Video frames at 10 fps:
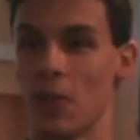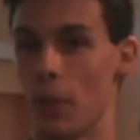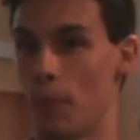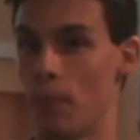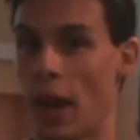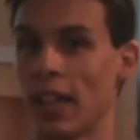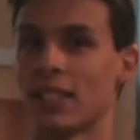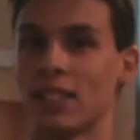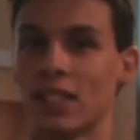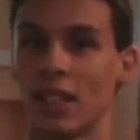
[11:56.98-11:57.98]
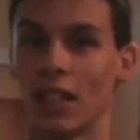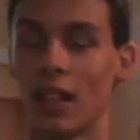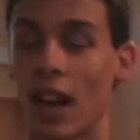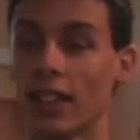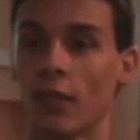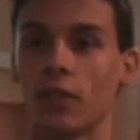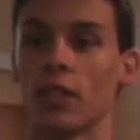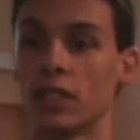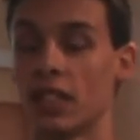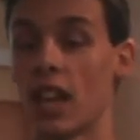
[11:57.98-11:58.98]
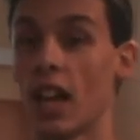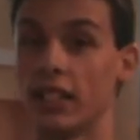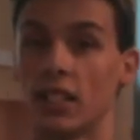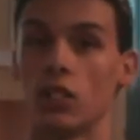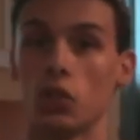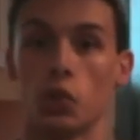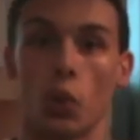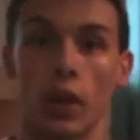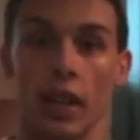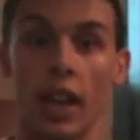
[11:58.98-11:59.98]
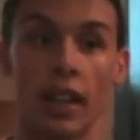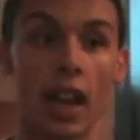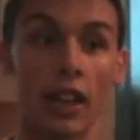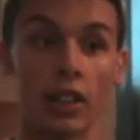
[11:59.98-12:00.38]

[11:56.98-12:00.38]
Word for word: the best. I definitely say I did enjoy it. I, I